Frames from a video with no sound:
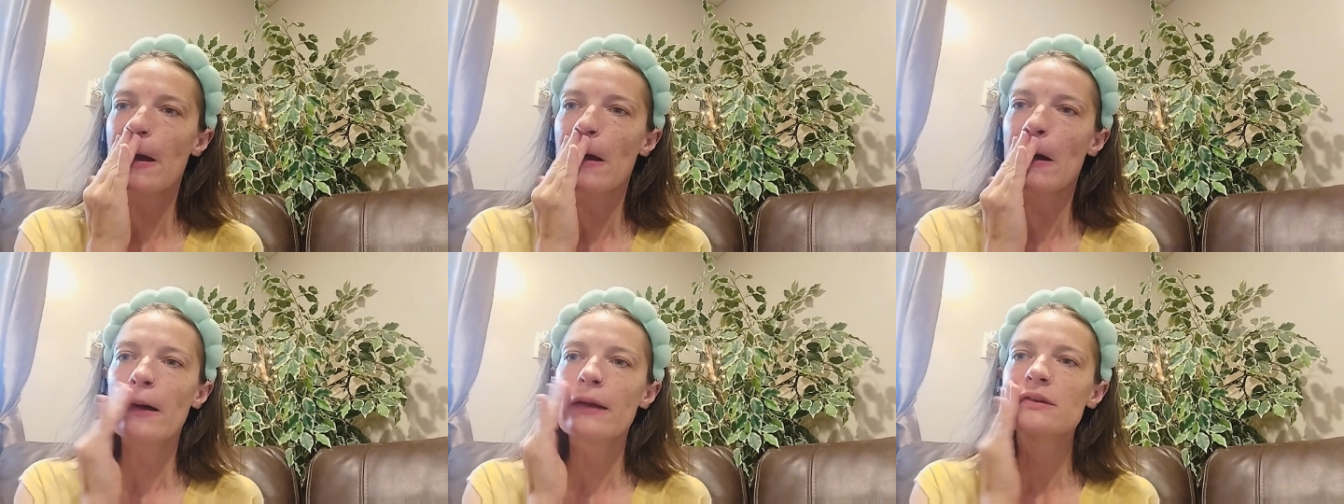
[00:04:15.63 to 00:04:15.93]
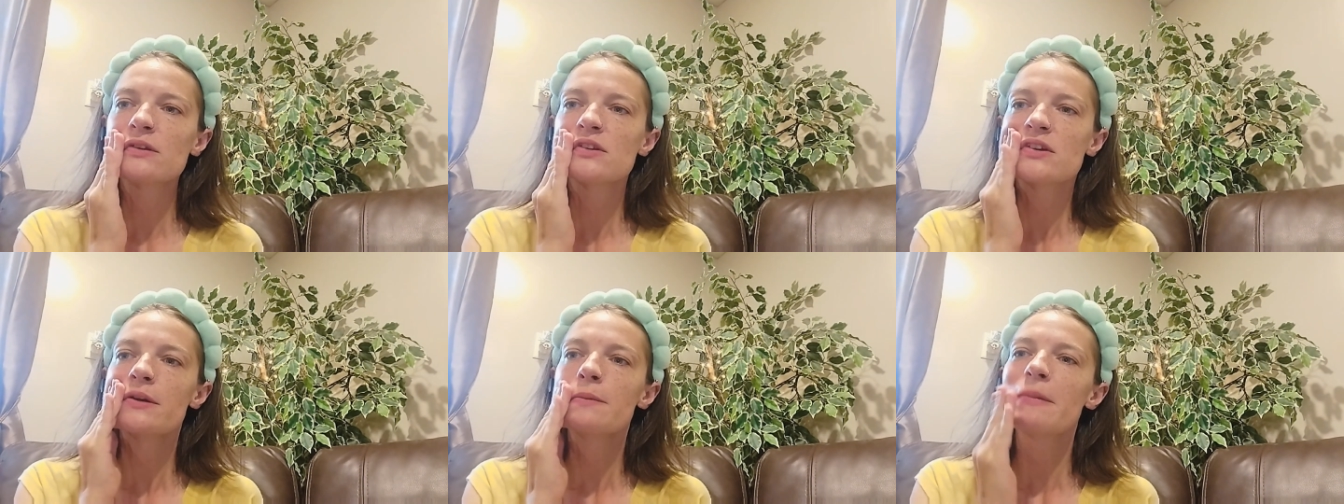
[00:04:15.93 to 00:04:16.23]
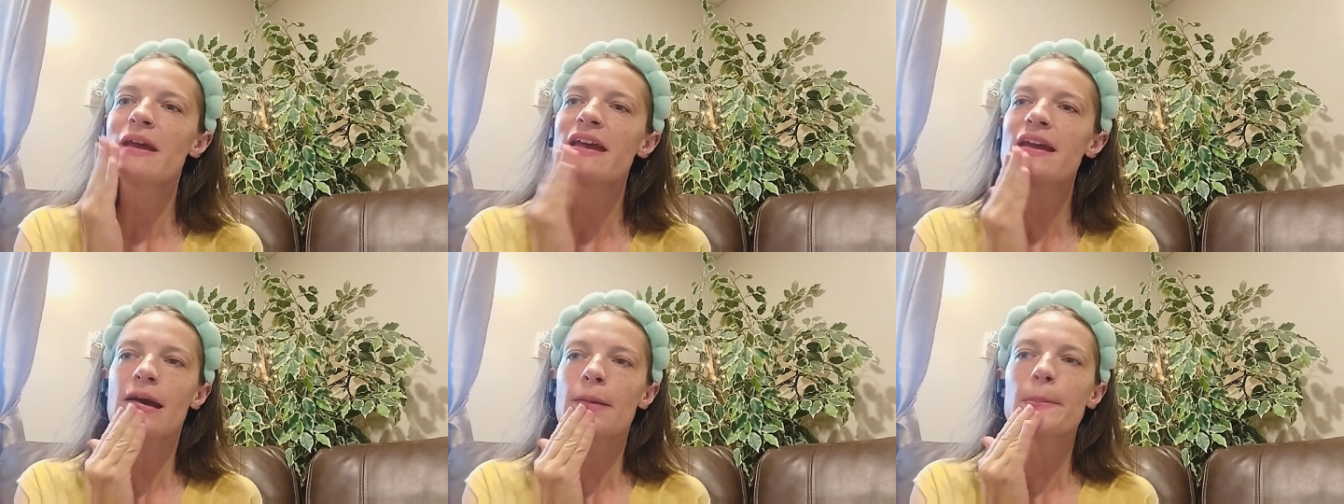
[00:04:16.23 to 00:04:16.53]
onto your
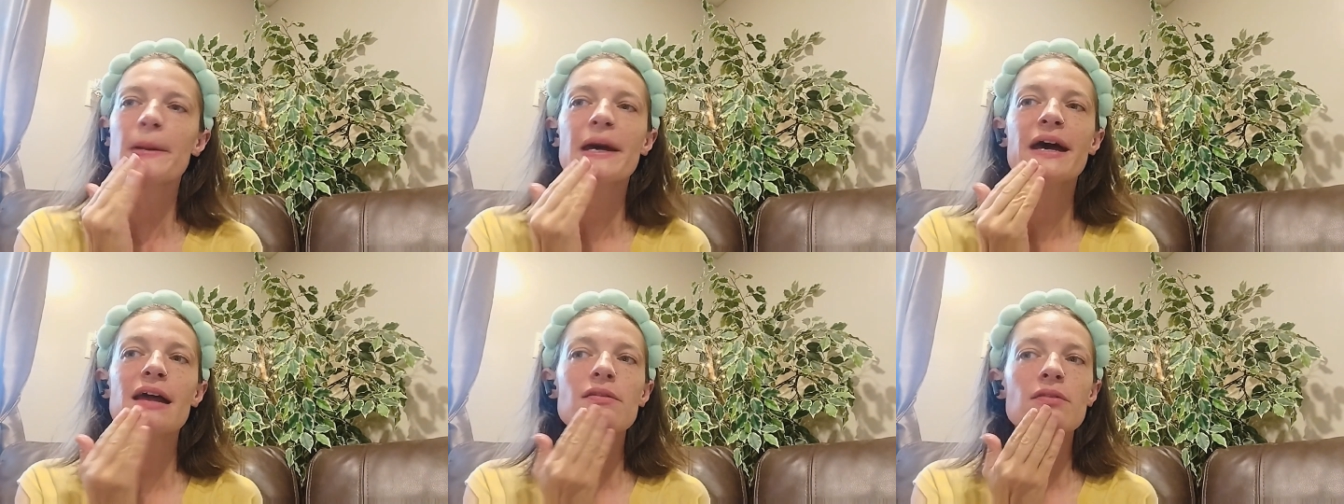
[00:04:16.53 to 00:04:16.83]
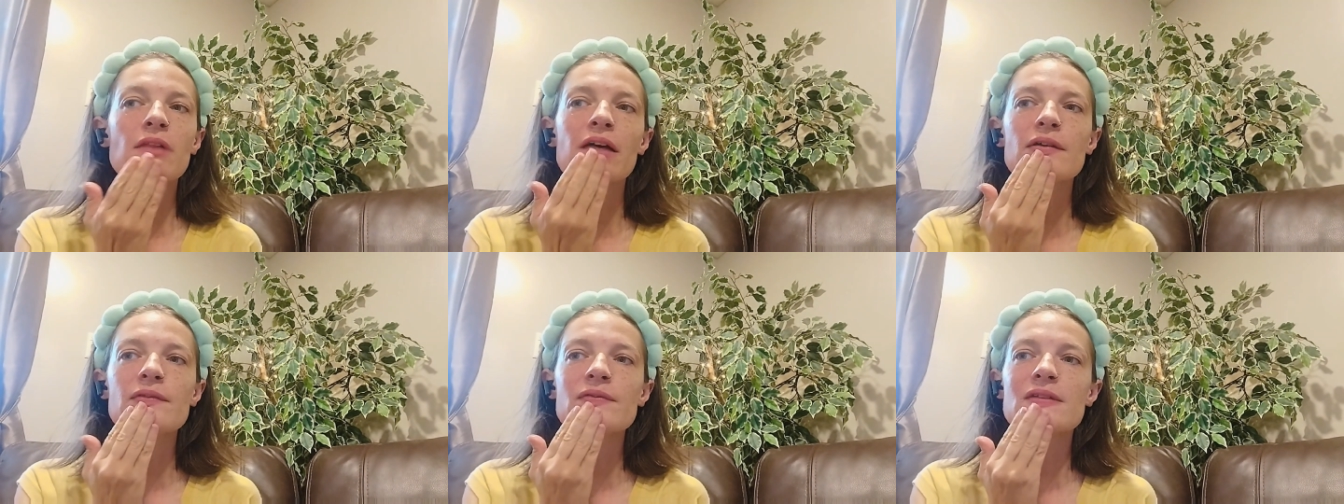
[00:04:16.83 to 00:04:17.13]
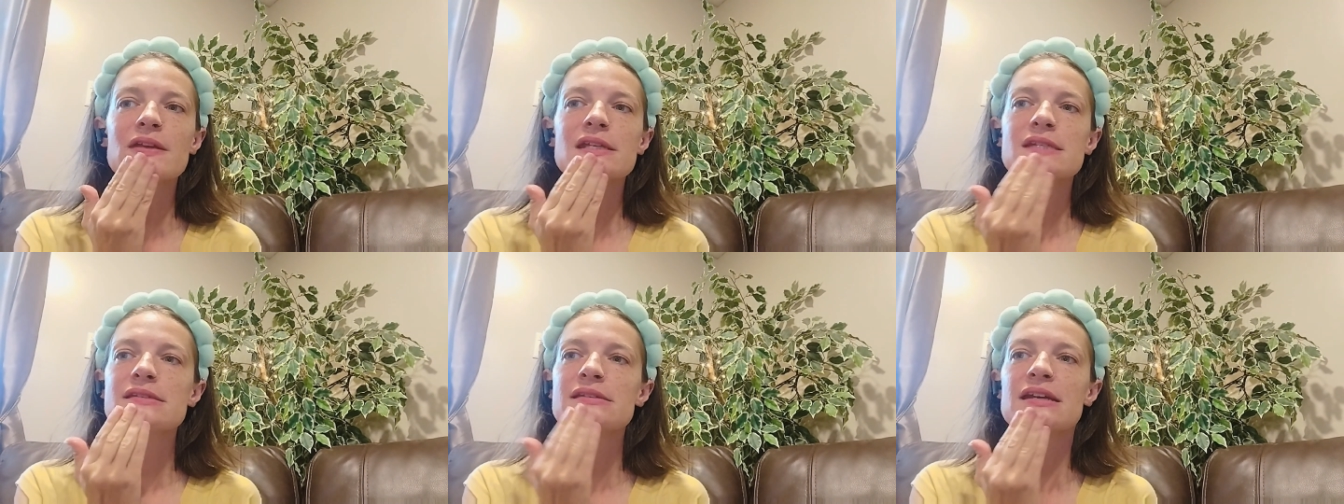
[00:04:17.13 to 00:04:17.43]
makeup. I love
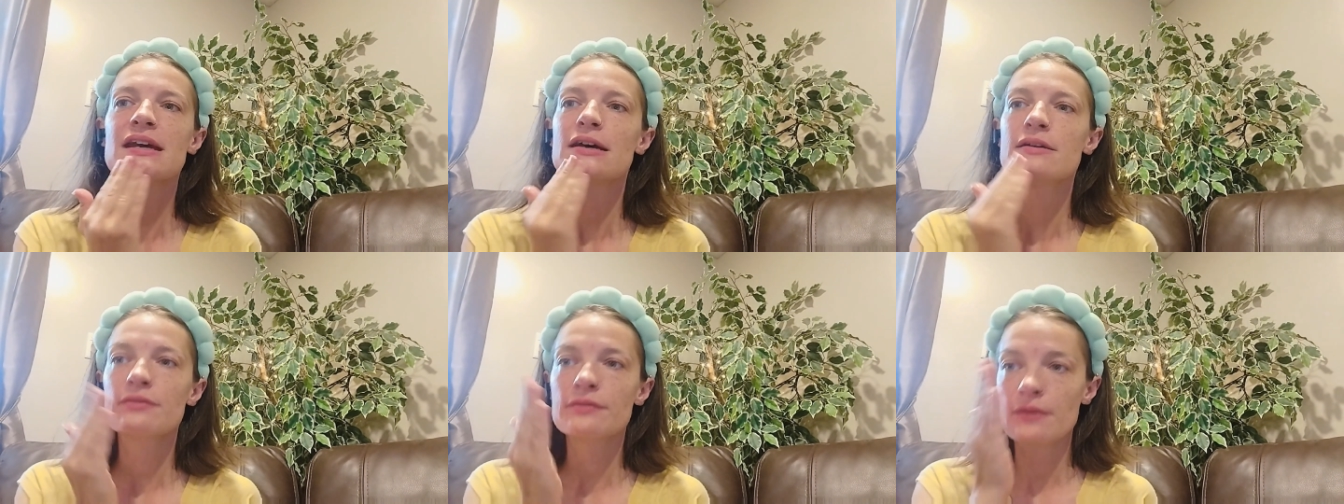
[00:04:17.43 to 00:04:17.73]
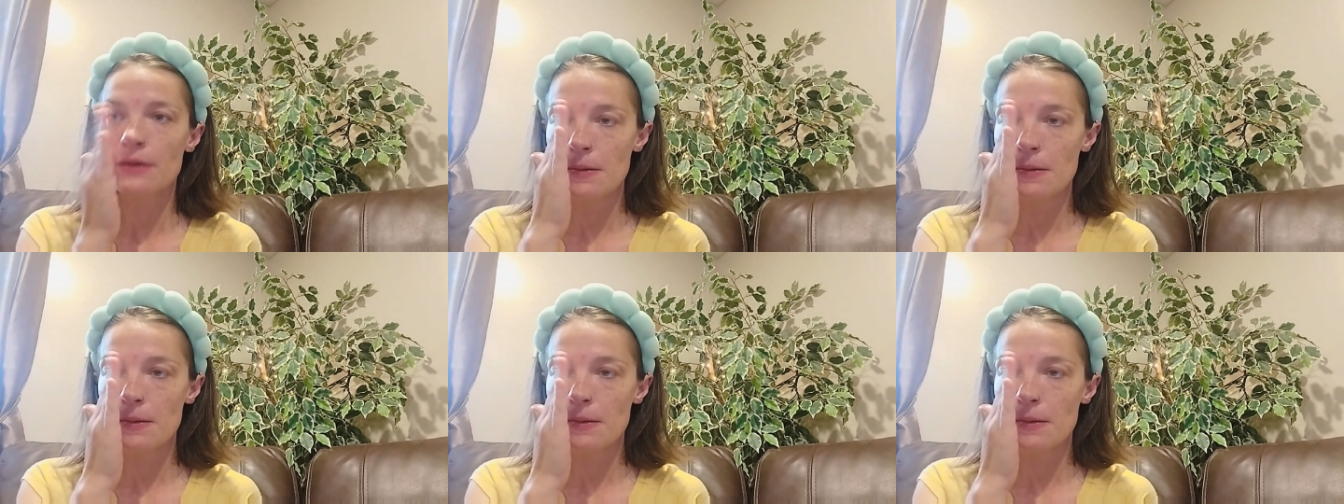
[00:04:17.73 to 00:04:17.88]
this stuff.